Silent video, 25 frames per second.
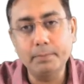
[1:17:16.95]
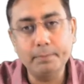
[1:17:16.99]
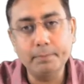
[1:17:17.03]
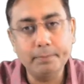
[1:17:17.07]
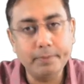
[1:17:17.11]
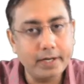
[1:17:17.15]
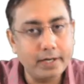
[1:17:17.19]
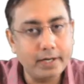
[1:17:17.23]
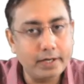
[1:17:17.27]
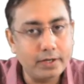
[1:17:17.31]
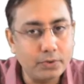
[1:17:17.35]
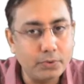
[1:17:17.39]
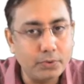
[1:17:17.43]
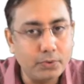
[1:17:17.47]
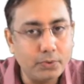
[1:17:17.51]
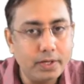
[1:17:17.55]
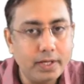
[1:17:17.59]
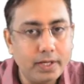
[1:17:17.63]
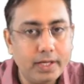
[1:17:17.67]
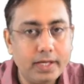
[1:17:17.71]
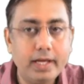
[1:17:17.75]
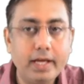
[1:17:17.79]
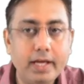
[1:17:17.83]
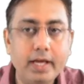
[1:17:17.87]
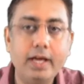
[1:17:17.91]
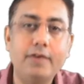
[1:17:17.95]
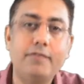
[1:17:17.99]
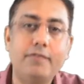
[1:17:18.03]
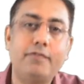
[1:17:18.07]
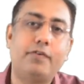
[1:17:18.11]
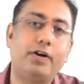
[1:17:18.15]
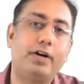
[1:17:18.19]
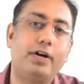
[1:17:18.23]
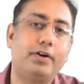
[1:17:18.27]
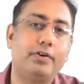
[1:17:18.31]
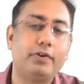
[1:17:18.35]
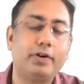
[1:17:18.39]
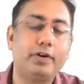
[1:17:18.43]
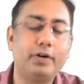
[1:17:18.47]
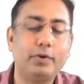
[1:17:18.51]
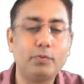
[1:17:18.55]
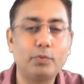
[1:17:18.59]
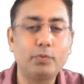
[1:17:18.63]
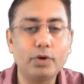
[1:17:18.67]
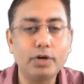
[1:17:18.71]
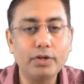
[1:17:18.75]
compared to F100.